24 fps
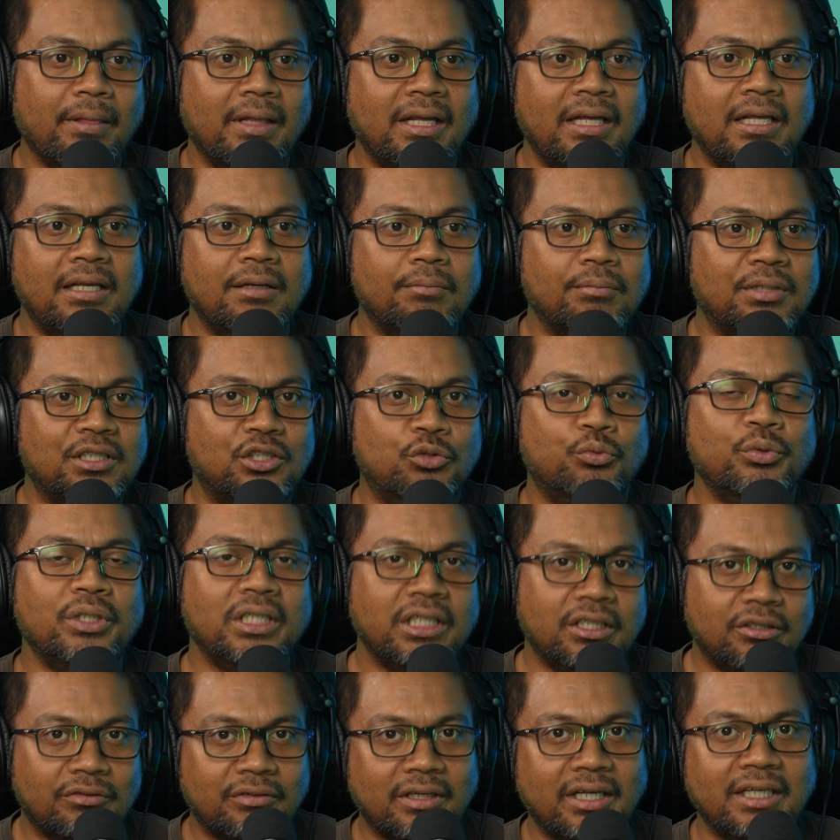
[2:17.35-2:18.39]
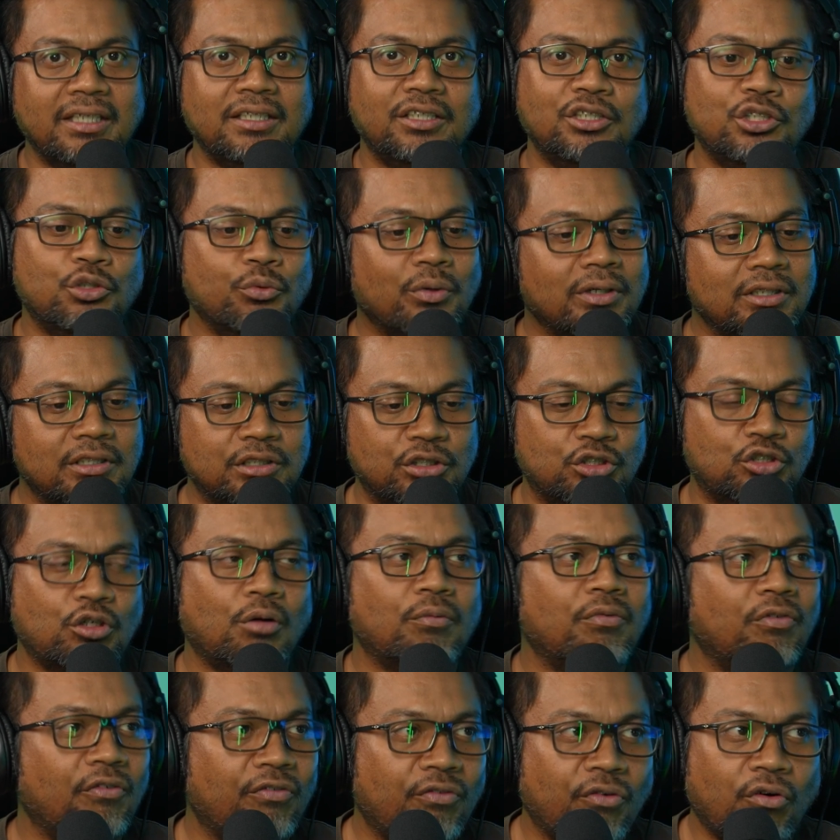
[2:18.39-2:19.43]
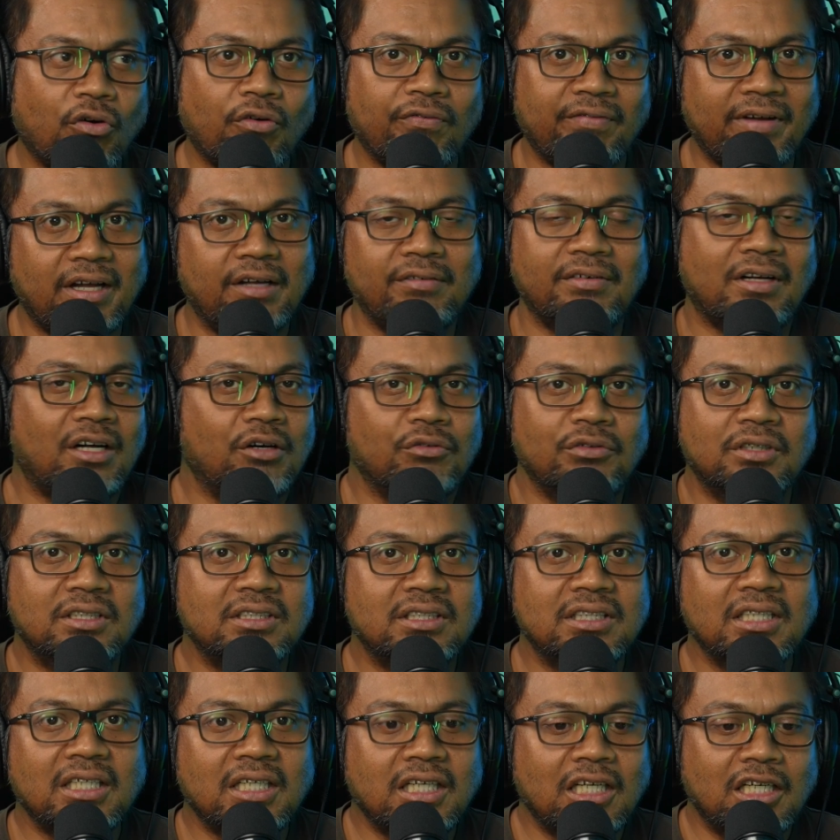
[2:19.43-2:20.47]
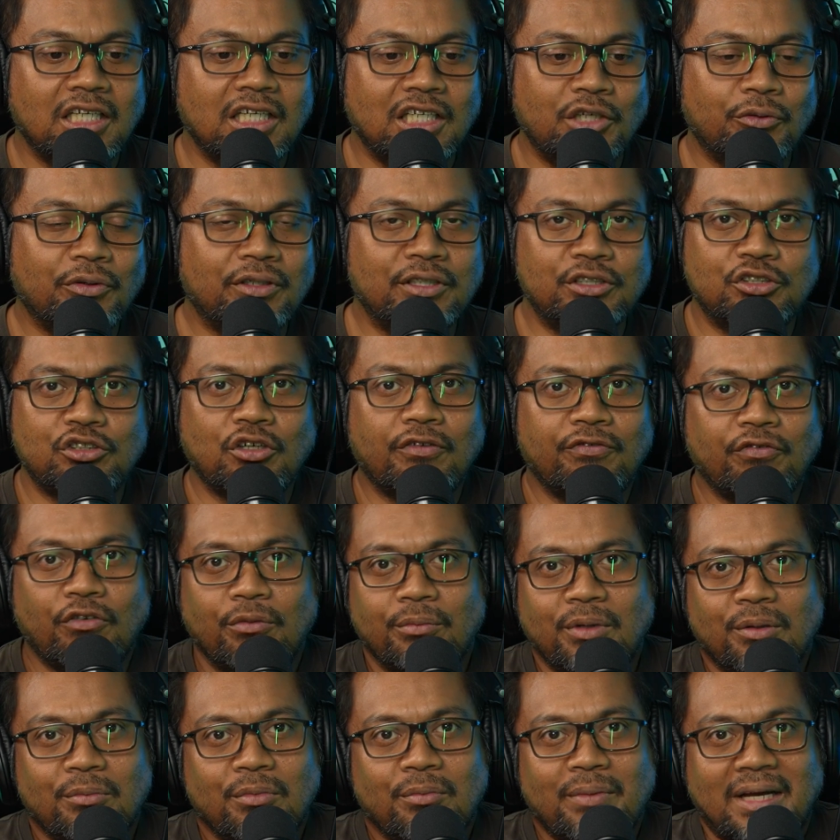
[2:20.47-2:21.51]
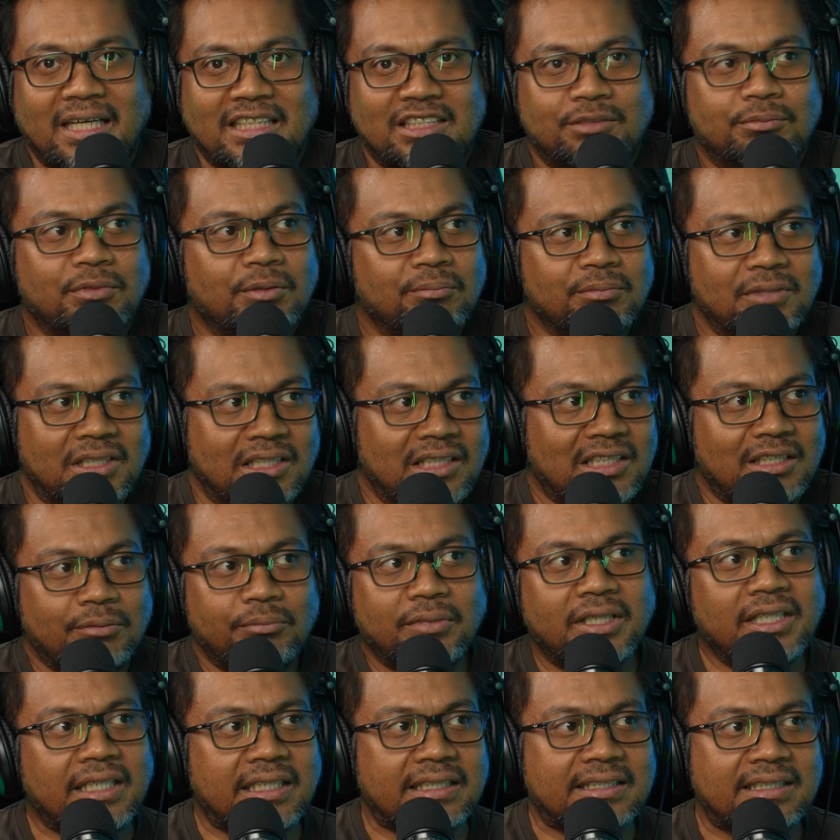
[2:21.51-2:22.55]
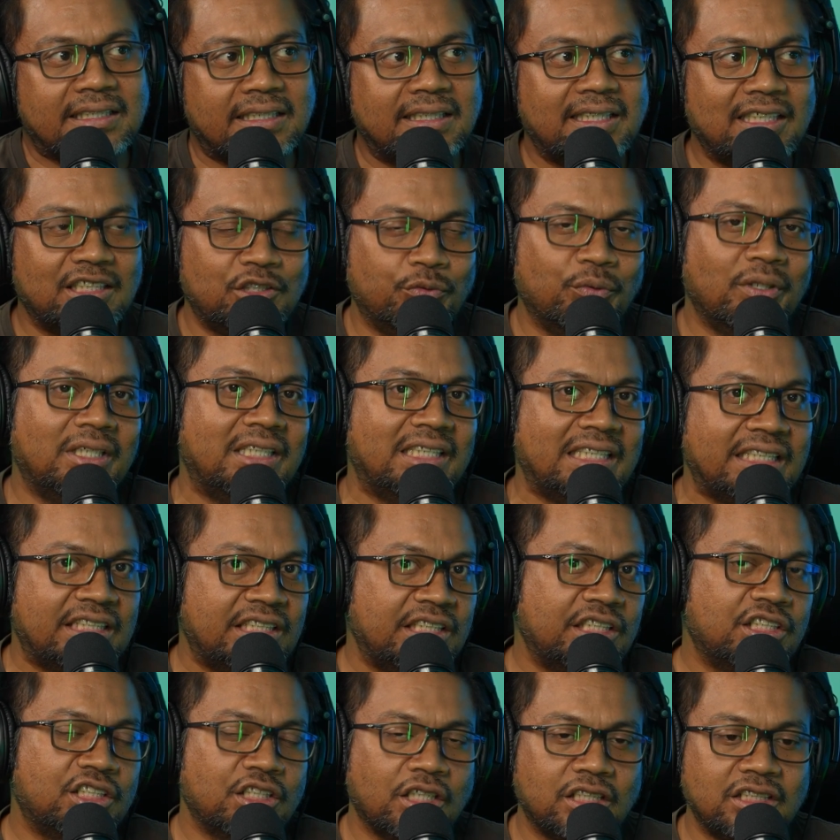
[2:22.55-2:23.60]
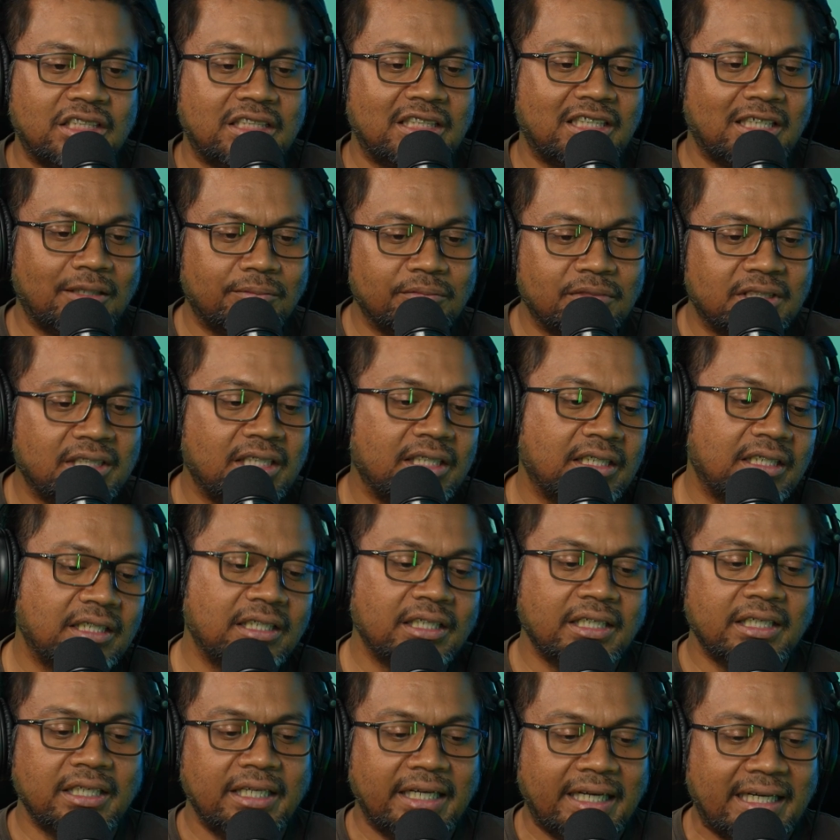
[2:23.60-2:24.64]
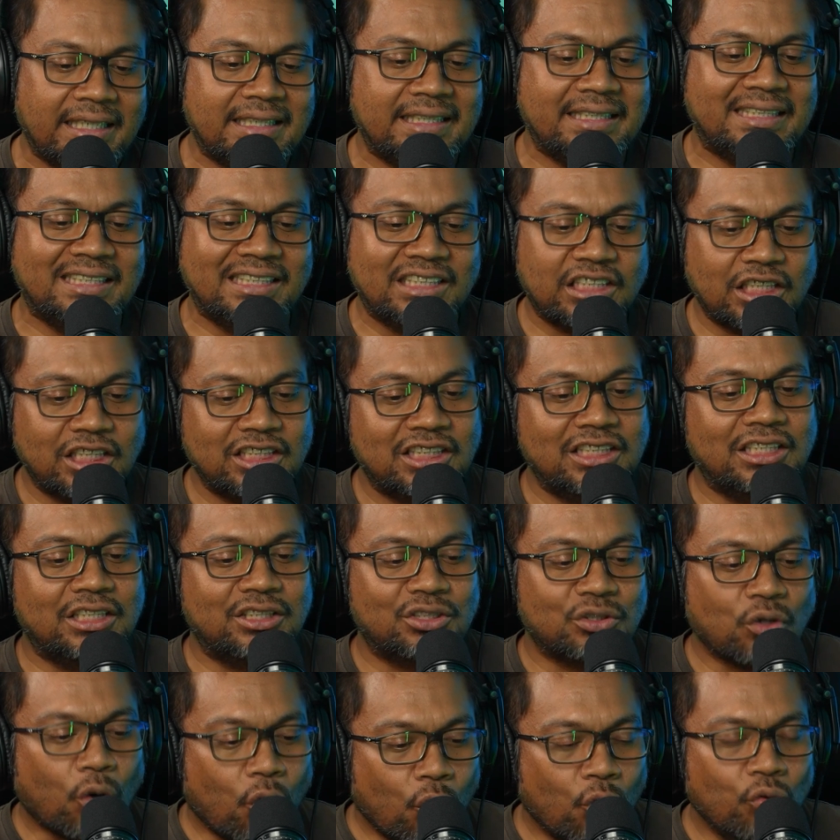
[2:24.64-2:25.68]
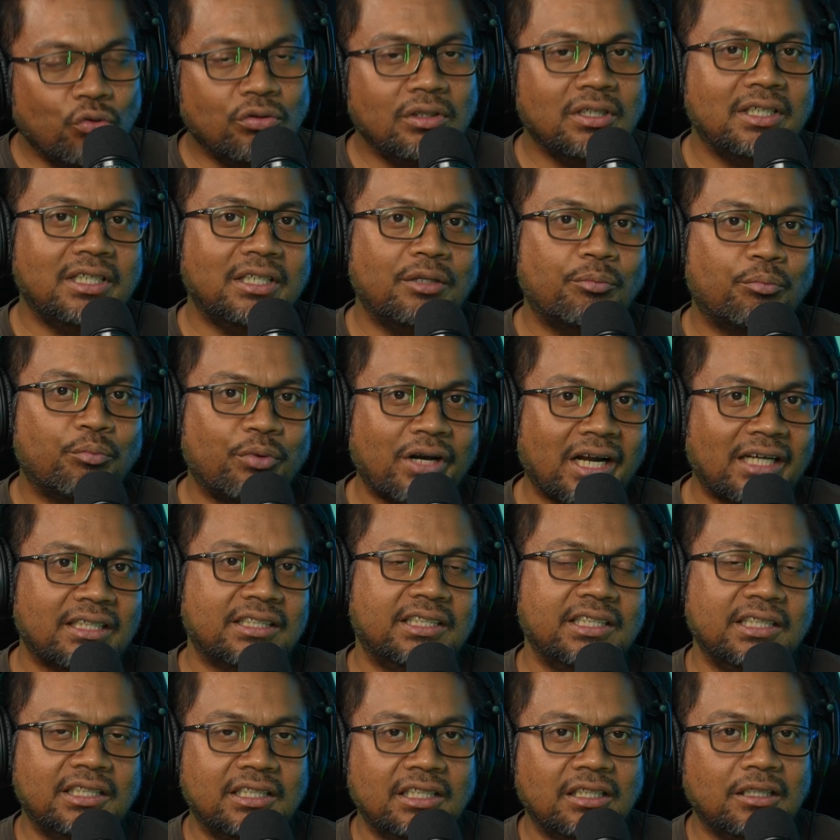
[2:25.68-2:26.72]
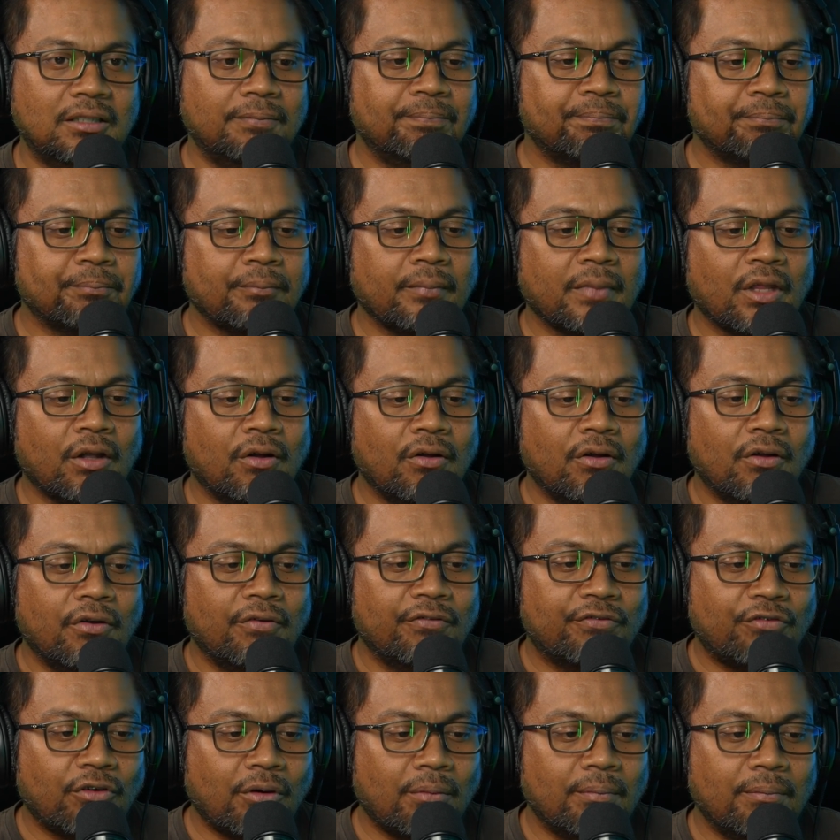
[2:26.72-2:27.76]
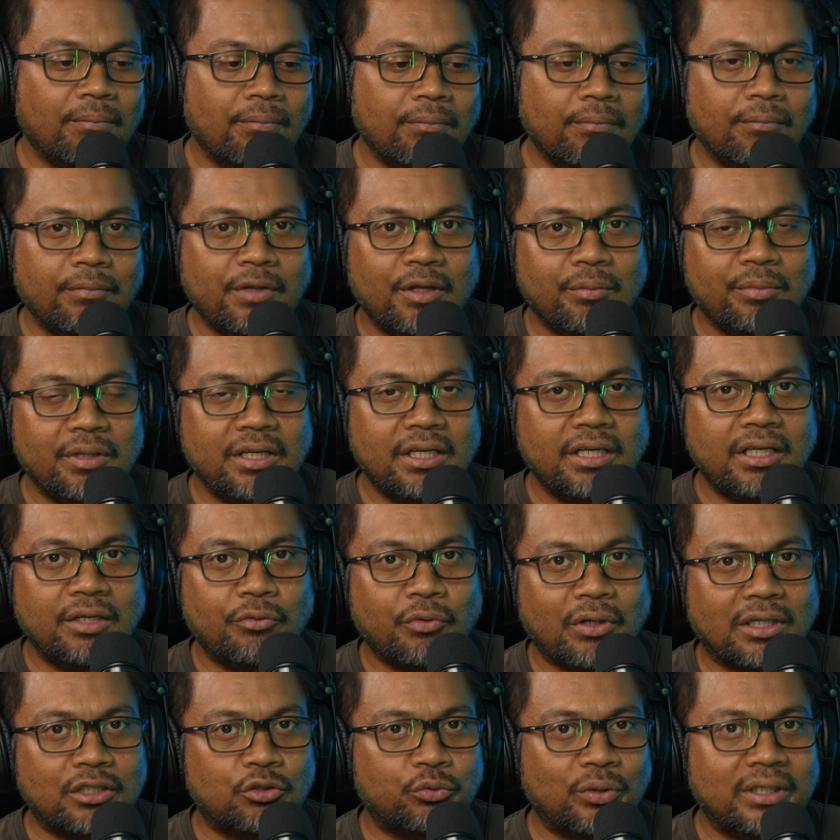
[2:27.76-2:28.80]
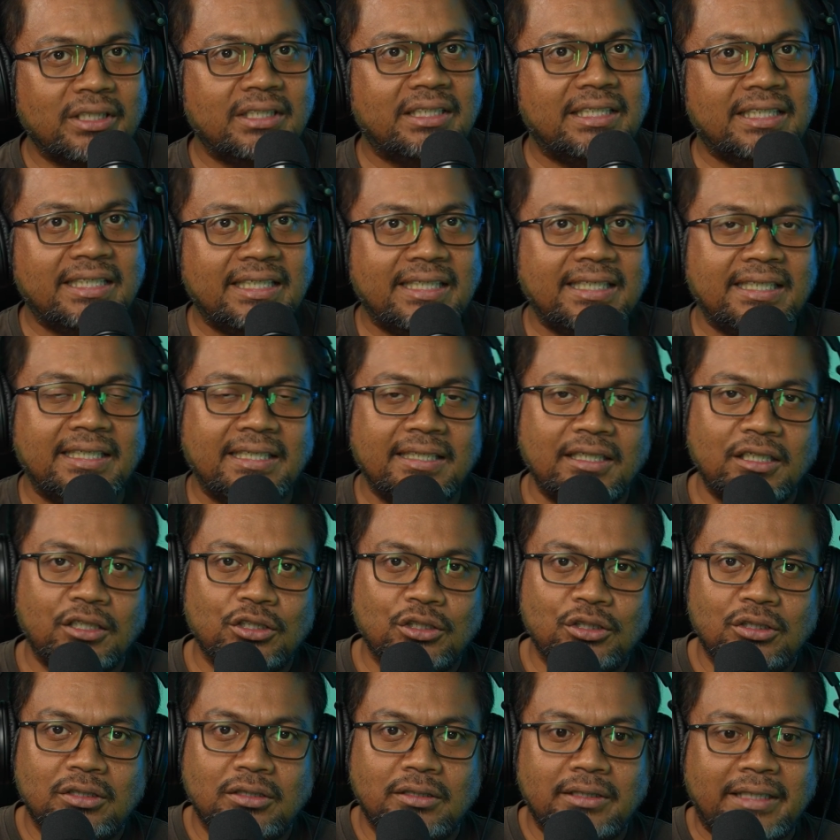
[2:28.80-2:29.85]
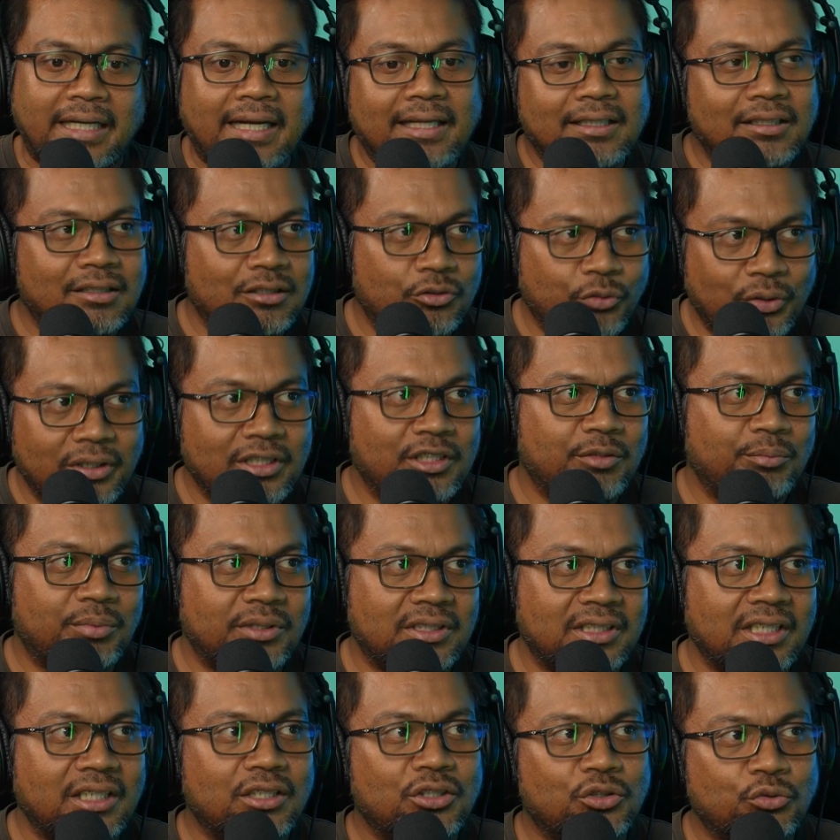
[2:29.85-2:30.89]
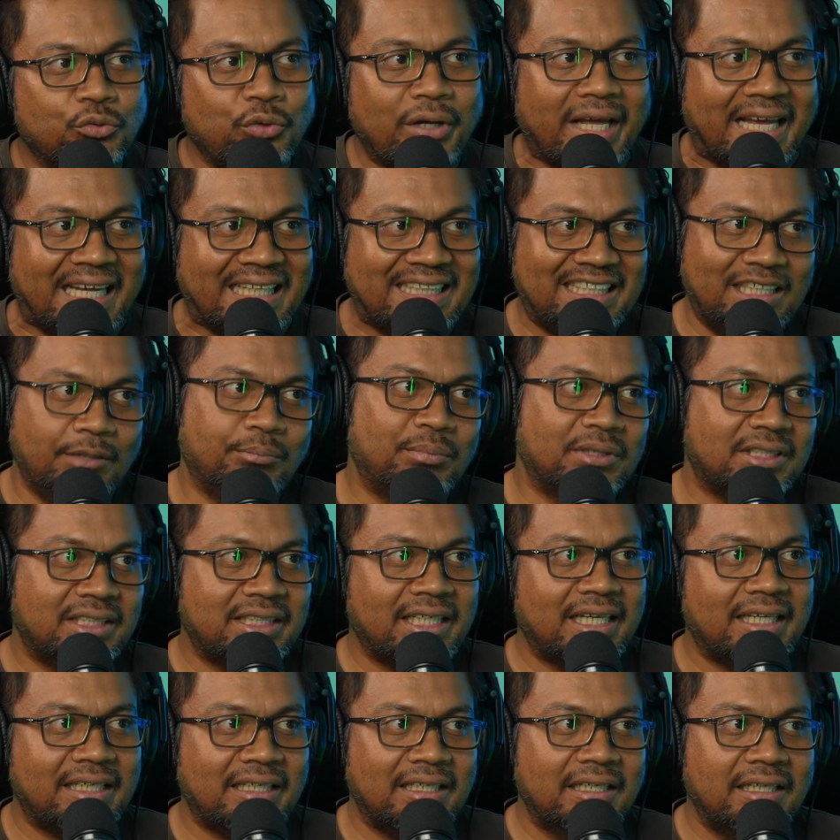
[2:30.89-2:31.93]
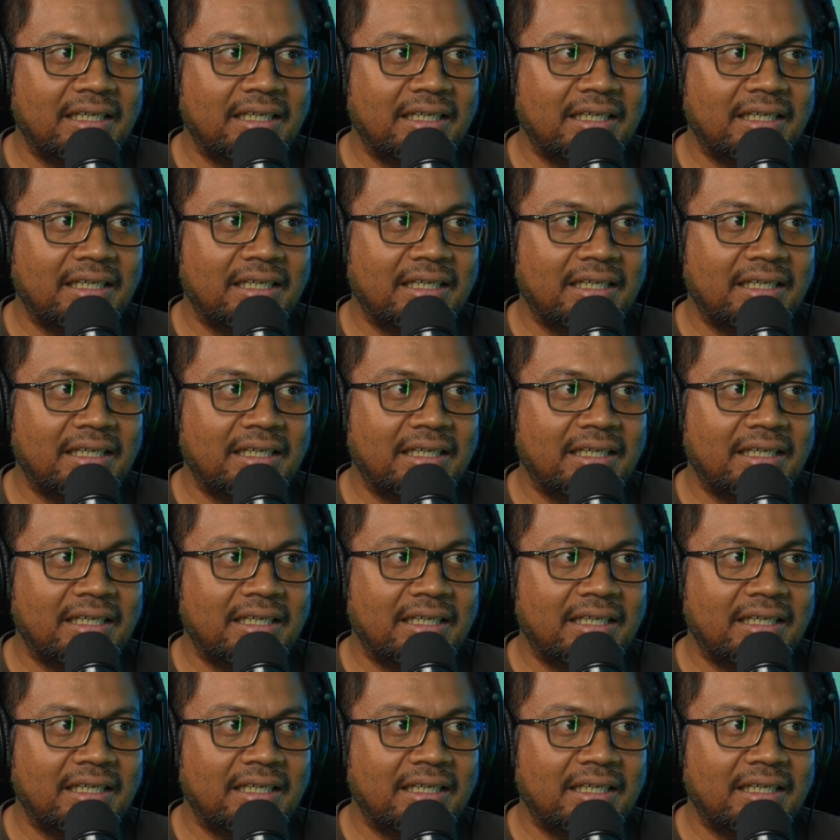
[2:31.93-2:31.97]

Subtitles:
in between, right? You don't want to stop for 4 or 5 hours. You want to stop for maybe maximum 30 minutes. And that's where DC charging comes in. And DC charging is only practical from maybe, what, 20% to 80%.